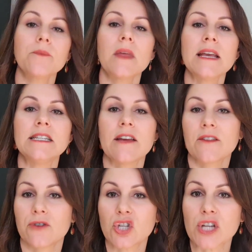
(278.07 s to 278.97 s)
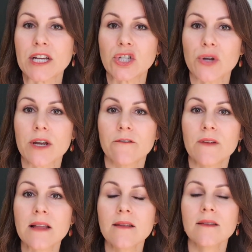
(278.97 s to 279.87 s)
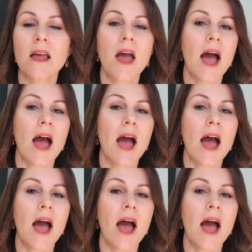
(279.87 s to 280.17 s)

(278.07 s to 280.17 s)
ETFs are exchange traded funds,